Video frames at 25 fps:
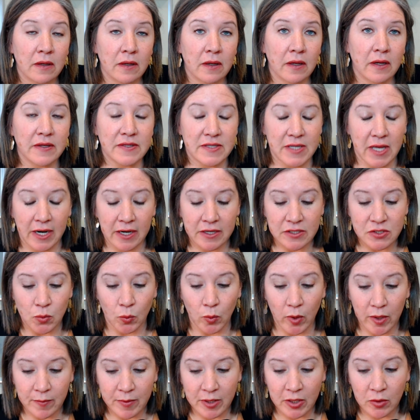is that as
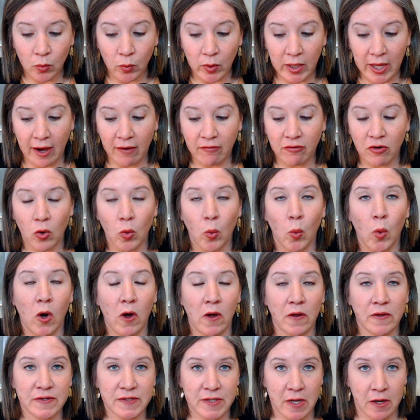women, we have our
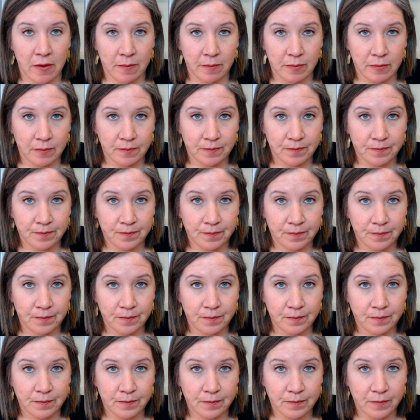walls up
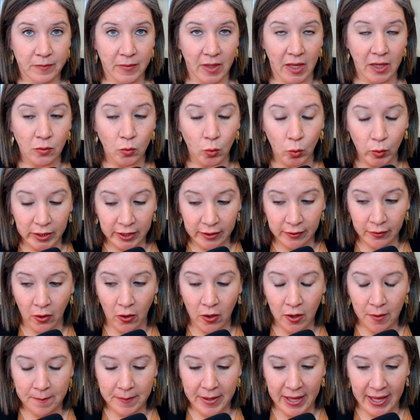and we
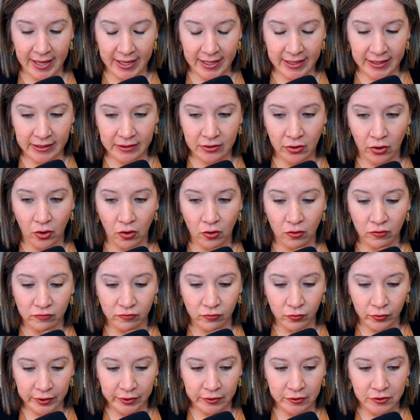are pain
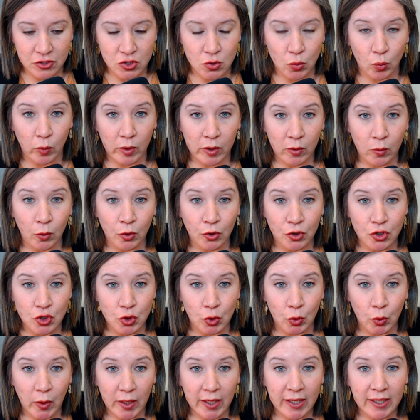avoiders. We will
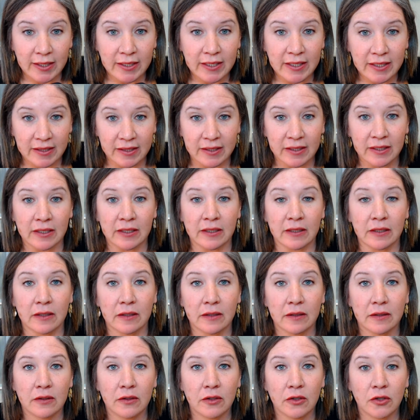do anything
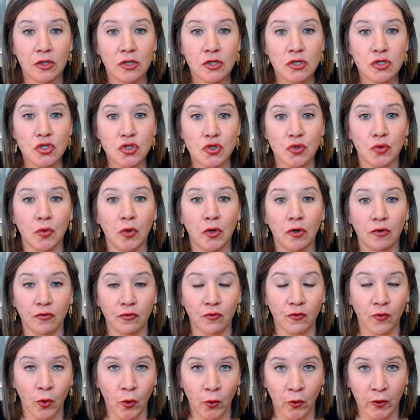to
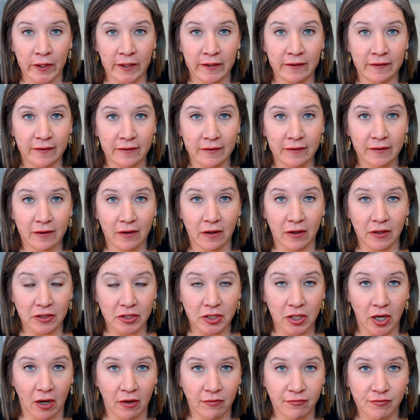avoid
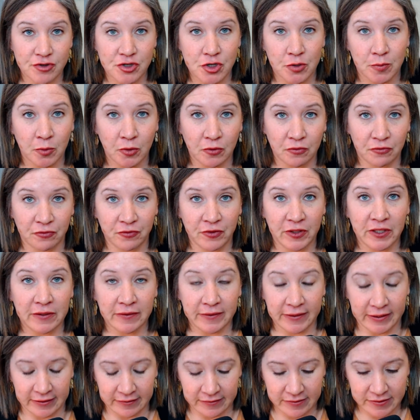uncomfortable
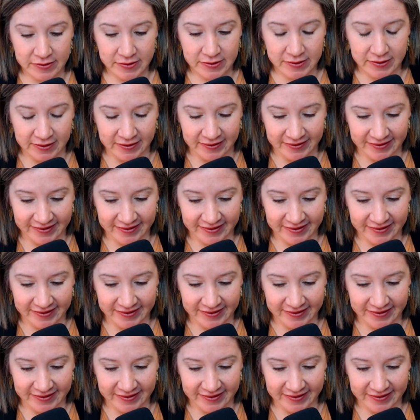feelings.